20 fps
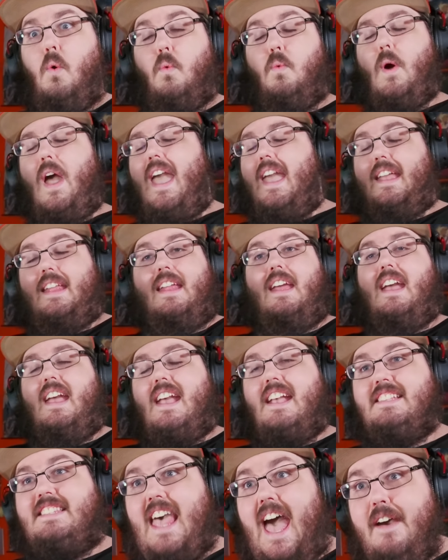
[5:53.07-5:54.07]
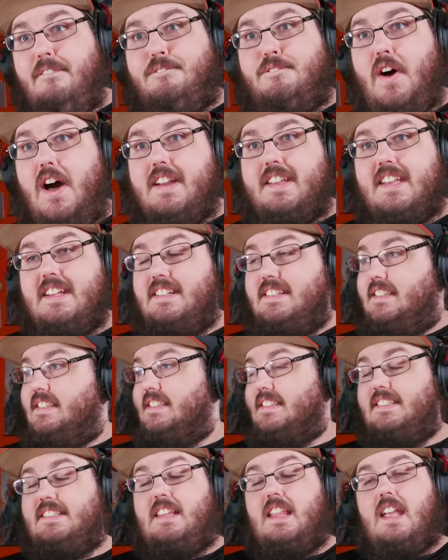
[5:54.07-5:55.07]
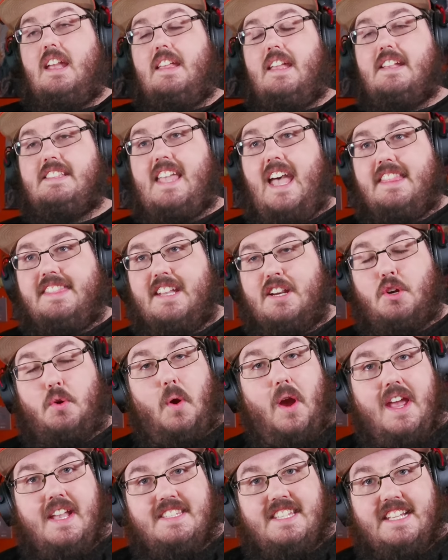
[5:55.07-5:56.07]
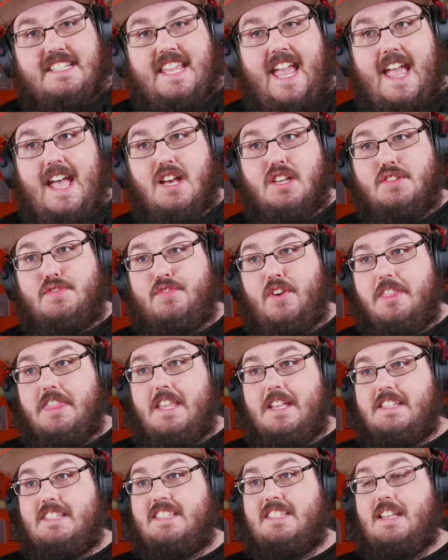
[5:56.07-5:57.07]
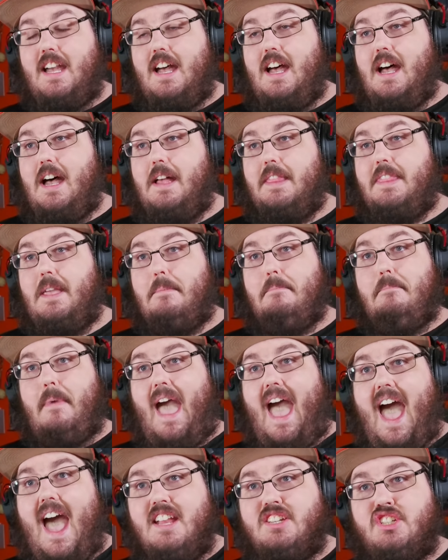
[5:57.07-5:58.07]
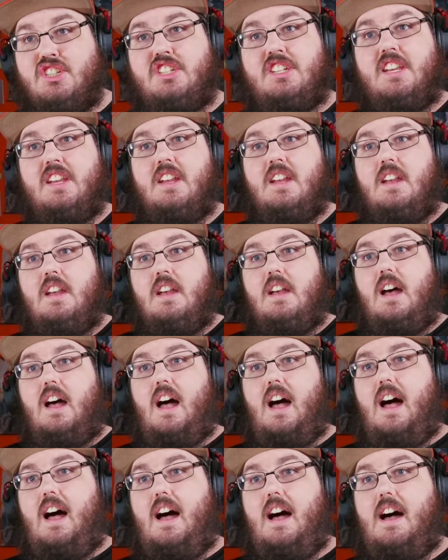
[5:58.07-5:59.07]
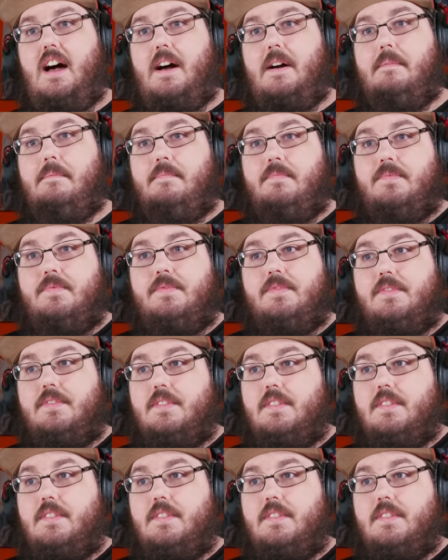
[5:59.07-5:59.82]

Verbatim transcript: Wait, is that fucking... Is that the Crazy Tails from the, uh, the mashed, um...